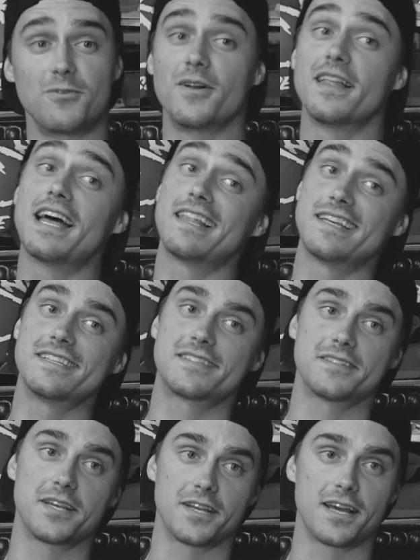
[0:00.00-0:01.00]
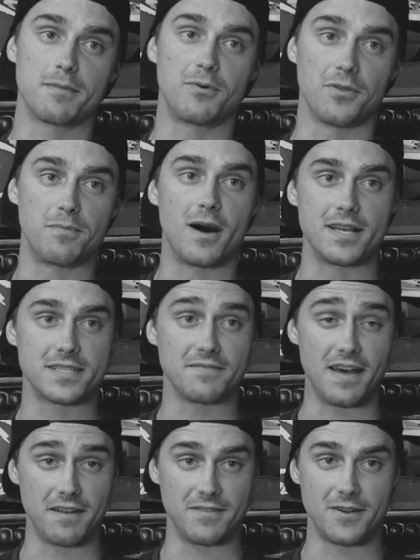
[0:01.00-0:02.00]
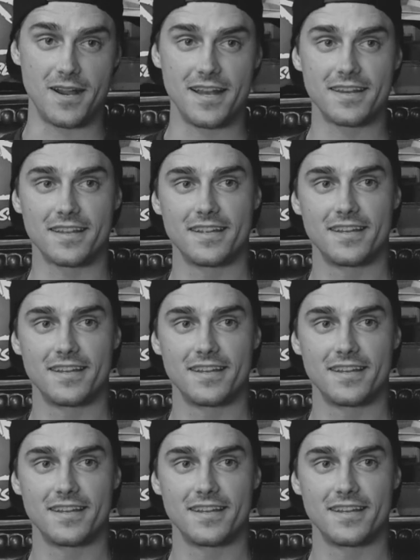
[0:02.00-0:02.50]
Well, at least you got to pull the positive out of it, right?